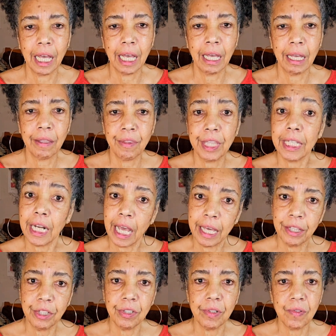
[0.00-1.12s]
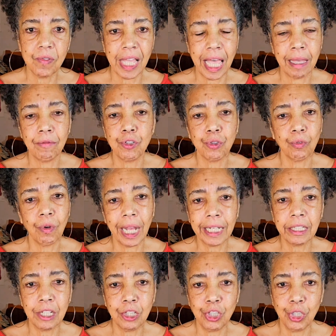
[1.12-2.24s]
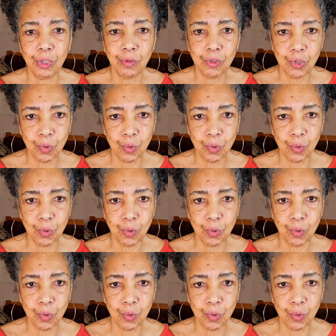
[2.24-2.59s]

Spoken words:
that others have directed you